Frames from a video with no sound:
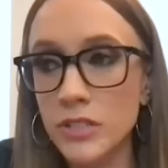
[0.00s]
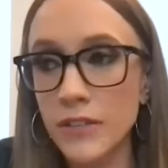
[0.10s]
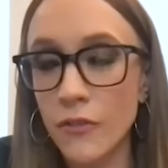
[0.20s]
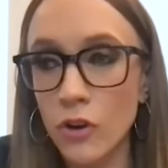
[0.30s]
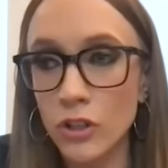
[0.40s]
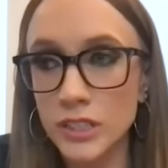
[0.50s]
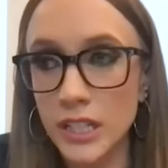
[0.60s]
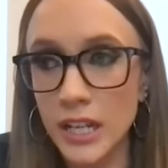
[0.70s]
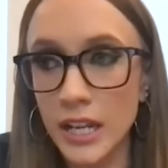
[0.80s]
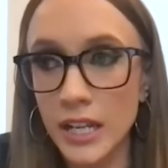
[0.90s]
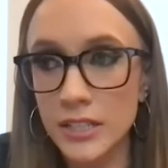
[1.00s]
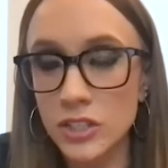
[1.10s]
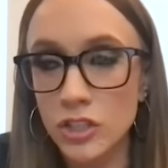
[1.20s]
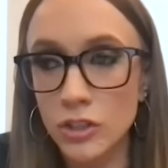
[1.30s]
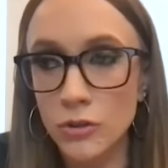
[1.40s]
difficult it
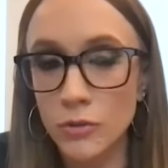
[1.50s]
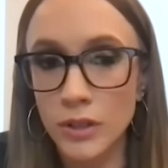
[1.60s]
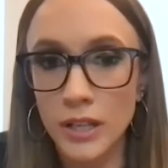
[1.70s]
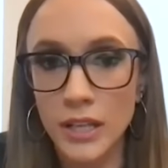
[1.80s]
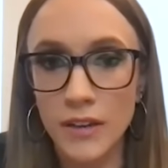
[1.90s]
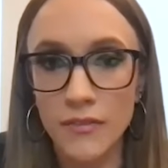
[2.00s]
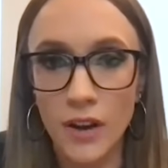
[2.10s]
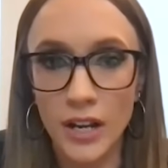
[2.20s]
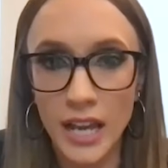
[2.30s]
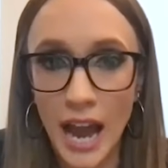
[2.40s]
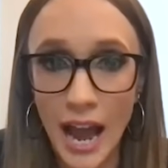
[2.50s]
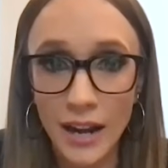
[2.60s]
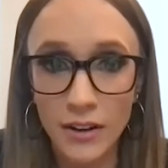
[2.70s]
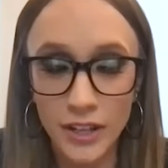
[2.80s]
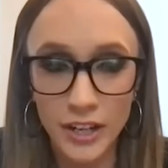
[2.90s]
is to give a
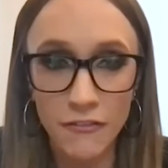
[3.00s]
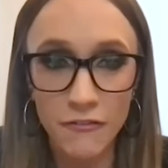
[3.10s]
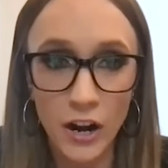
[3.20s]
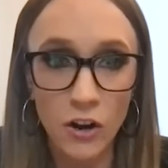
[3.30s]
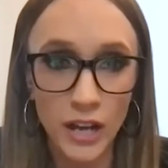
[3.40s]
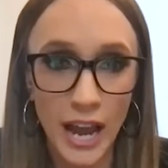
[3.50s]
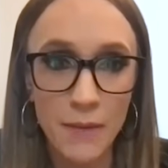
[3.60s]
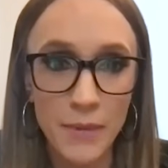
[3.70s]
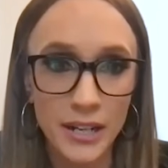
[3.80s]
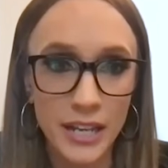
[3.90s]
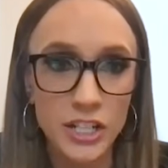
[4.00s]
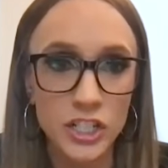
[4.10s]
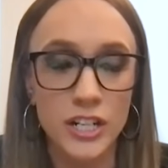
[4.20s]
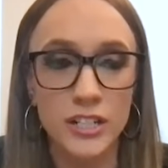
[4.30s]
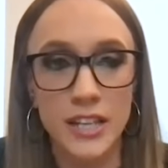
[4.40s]
cat like a feral cat
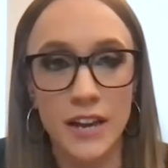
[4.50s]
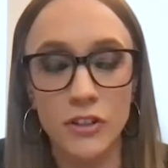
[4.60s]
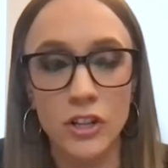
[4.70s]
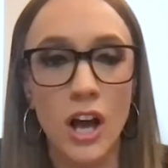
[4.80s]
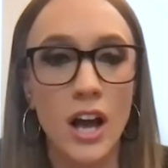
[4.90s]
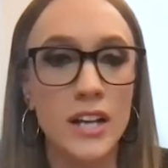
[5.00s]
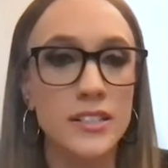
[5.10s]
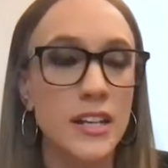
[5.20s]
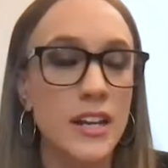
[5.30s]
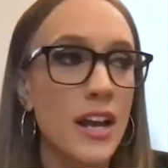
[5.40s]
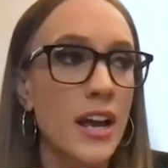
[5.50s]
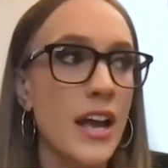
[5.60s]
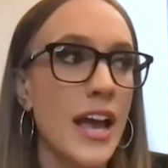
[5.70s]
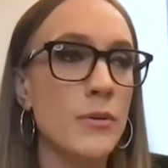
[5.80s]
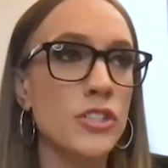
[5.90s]
medication because they have claws
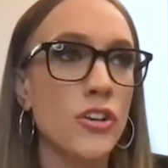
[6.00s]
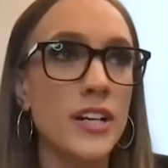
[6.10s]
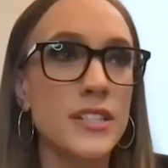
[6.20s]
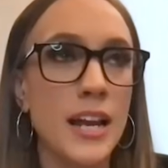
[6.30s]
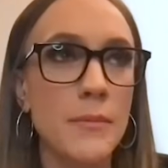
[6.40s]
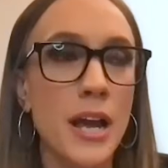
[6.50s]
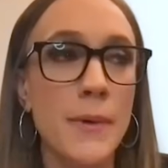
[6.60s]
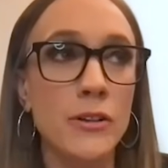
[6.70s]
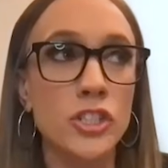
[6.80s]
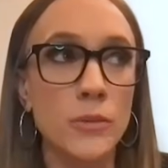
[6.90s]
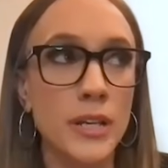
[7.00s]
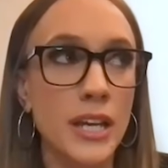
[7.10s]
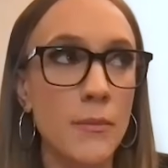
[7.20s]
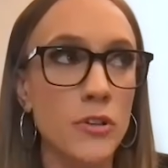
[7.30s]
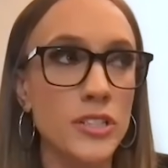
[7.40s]
and it was during a segment about jimmy
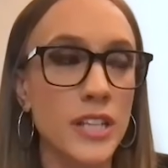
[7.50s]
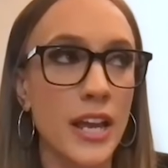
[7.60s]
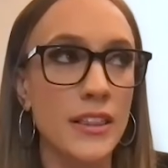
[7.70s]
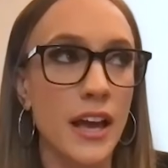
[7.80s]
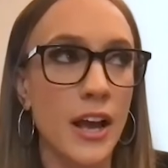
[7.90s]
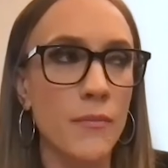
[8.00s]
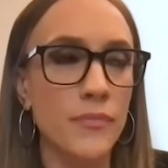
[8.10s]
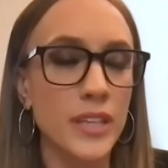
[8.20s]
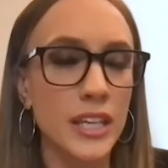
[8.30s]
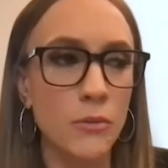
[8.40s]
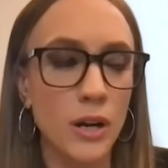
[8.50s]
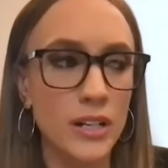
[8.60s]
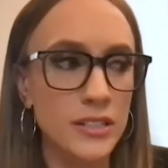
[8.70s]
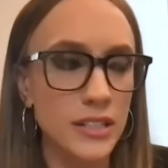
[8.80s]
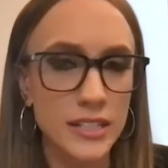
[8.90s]
kimmel saying that he
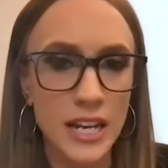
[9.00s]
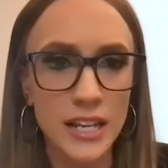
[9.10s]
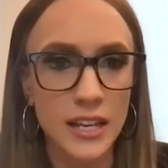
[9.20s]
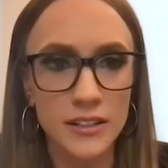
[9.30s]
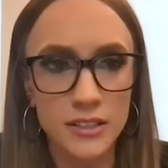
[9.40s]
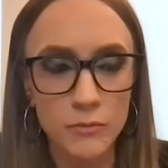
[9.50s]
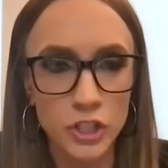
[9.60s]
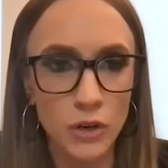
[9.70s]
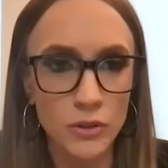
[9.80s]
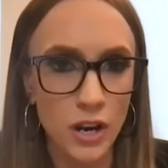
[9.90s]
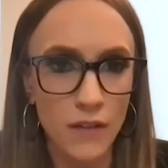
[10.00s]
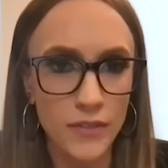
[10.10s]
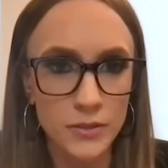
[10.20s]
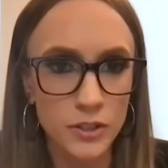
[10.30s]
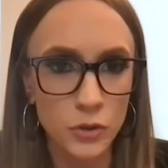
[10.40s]
was like taking some shows off
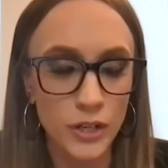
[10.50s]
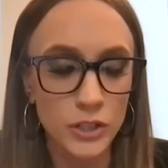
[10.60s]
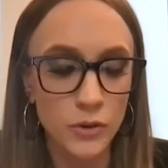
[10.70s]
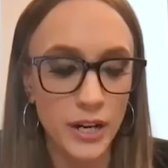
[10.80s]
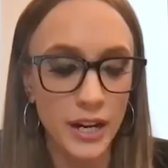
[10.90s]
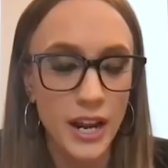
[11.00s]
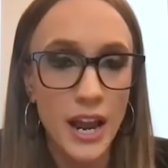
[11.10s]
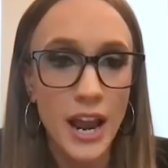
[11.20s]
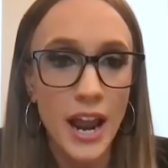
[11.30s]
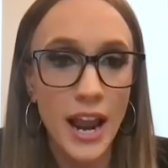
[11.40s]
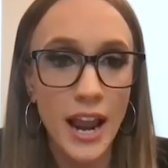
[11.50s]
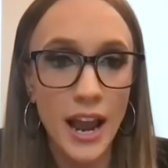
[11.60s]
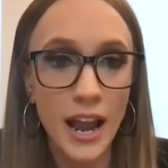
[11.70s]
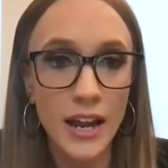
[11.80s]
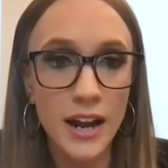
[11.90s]
this was in 2020
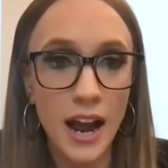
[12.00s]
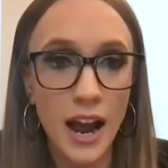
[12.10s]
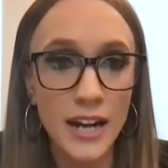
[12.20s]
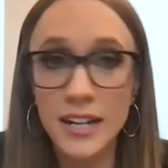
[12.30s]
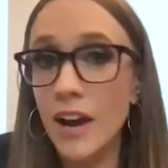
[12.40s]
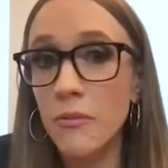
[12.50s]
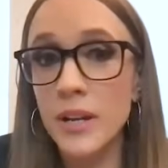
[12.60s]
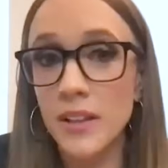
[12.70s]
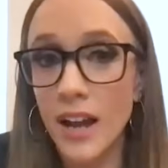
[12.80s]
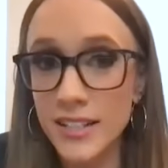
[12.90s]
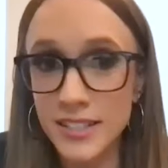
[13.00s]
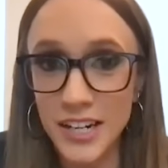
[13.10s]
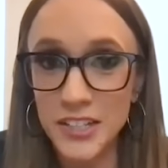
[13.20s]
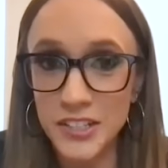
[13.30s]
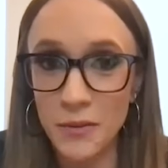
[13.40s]
and I did not realize that he
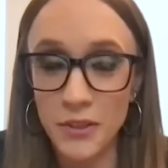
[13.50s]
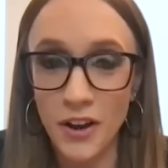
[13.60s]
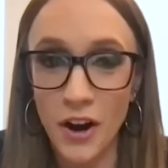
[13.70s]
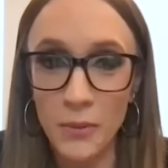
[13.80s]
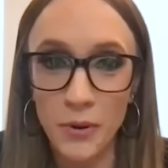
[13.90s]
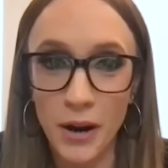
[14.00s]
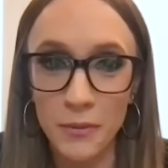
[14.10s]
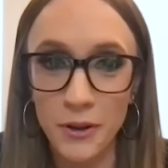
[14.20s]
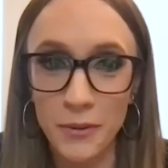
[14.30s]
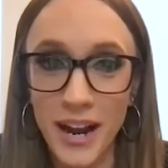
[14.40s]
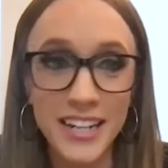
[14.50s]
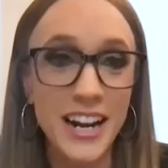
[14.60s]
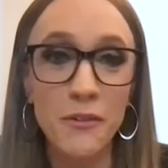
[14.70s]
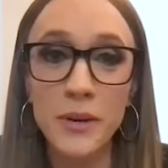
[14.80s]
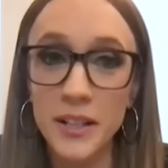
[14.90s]
had a son with a heart problem. I did
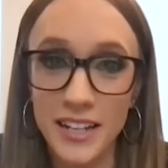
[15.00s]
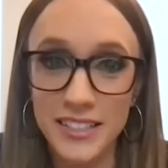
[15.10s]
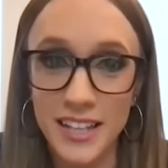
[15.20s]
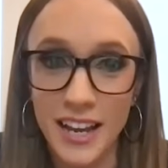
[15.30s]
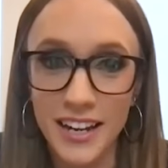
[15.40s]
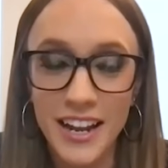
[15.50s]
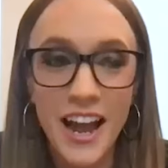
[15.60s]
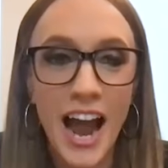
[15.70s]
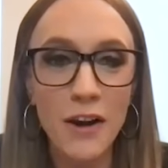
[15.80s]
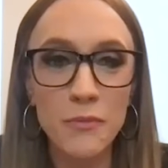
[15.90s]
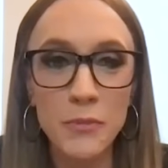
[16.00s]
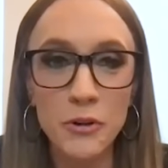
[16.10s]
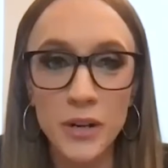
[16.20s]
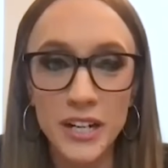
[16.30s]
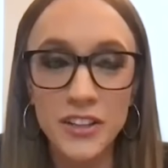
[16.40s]
not realize that. I
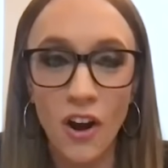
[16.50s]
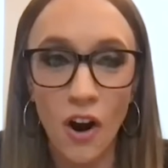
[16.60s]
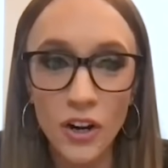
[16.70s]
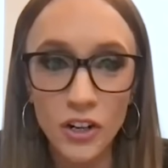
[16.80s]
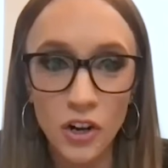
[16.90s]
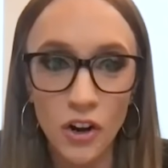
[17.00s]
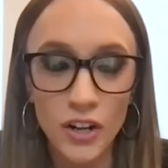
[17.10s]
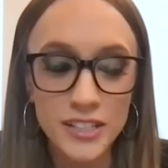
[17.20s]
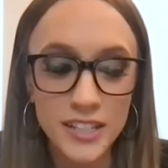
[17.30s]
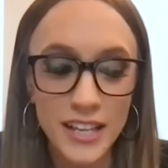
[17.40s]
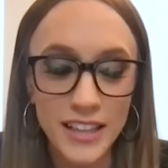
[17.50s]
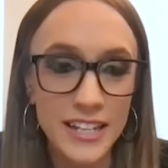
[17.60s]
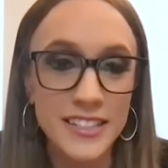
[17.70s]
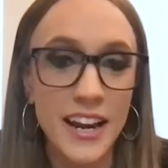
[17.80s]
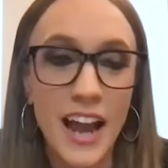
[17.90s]
remember reading the article and saying that
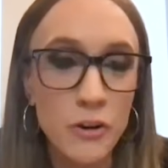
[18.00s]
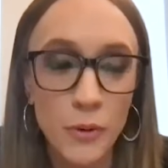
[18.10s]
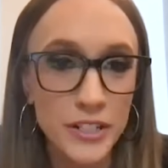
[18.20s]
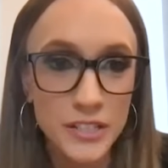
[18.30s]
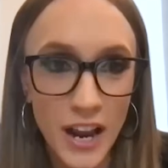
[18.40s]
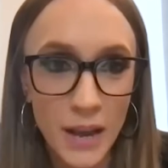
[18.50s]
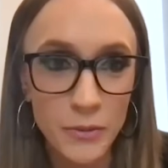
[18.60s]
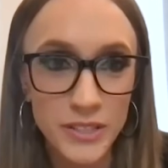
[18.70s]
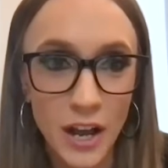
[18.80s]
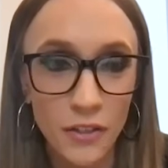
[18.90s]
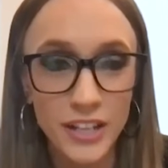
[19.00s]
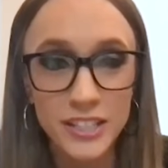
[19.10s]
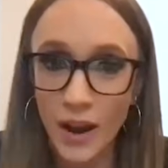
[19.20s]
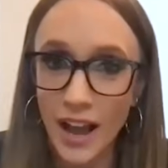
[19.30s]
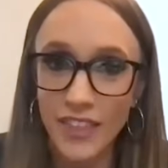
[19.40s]
he said everyone in his family was healthy.
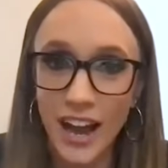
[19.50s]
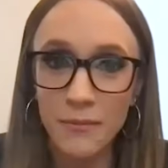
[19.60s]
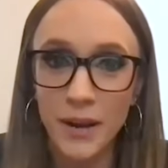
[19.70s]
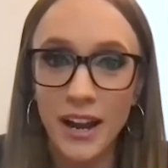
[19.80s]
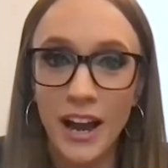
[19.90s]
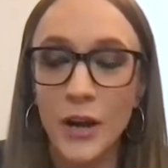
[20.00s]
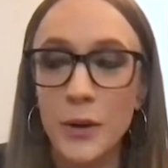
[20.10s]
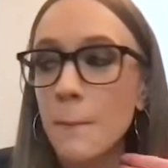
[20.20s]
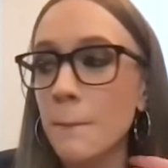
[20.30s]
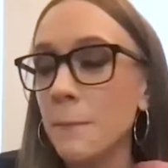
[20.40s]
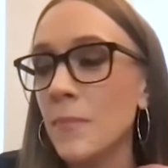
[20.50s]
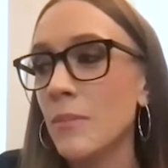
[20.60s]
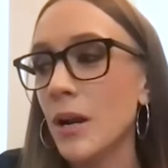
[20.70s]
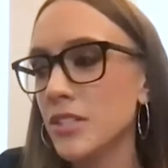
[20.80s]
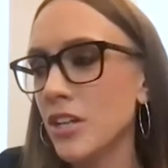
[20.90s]
So I had that in my head.
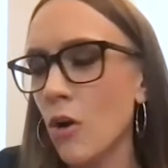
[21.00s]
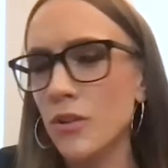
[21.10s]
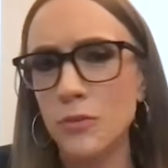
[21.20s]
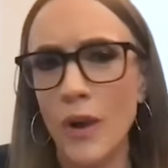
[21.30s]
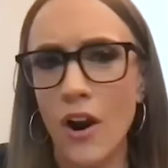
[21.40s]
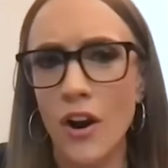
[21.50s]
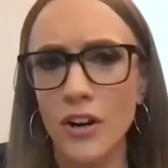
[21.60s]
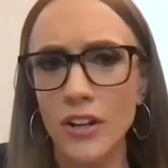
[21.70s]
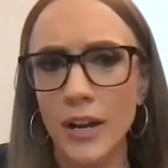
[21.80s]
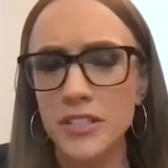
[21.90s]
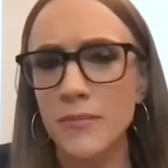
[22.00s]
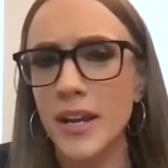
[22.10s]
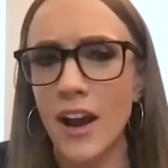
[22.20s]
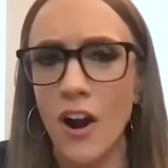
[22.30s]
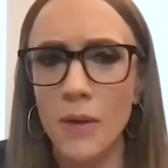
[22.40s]
But I was like, oh, it's way harder. Like I was giving
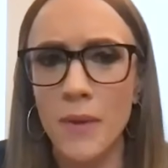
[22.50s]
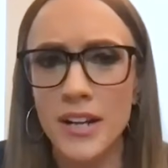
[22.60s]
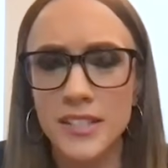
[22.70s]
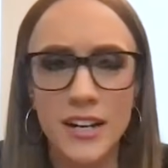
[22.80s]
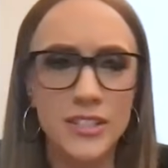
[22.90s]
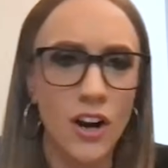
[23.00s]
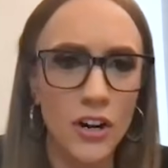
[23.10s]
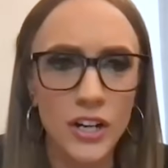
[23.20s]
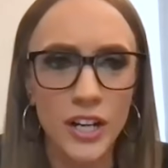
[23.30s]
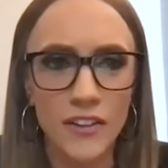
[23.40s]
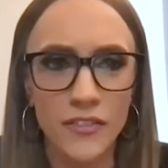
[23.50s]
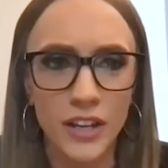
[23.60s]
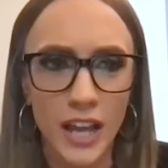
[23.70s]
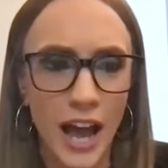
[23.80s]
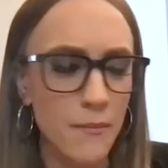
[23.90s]
my cat heart medicine. It's harder to give
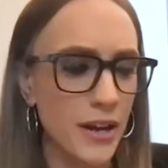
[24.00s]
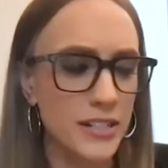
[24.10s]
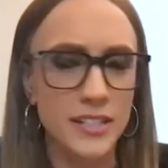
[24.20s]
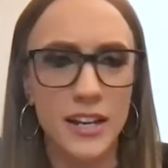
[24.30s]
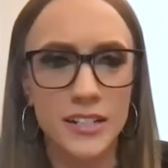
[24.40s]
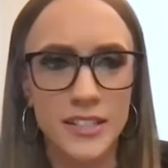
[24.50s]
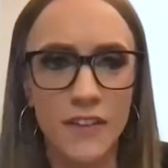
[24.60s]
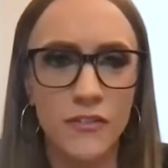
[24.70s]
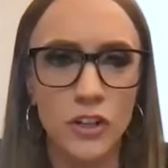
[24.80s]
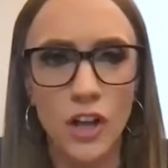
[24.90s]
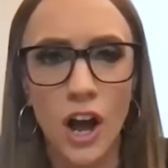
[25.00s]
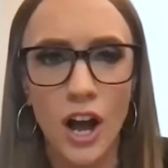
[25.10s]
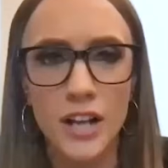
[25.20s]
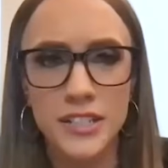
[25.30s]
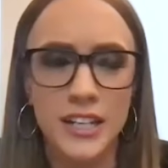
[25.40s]
a cat medicine because they have
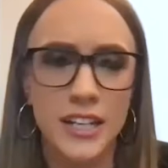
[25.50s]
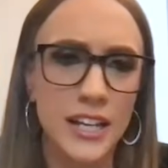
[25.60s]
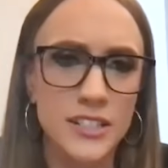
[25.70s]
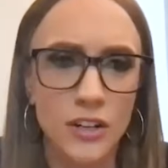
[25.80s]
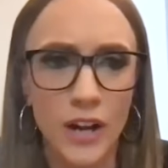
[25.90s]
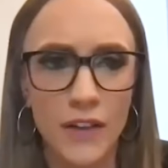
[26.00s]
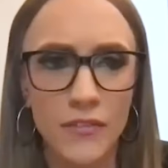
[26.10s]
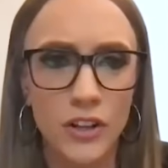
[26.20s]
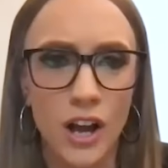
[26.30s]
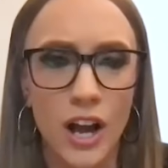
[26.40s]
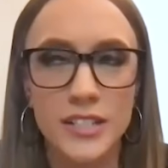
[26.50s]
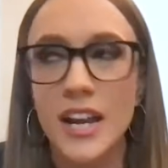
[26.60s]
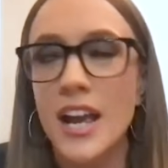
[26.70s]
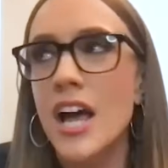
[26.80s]
claws. Like kids don't have claws.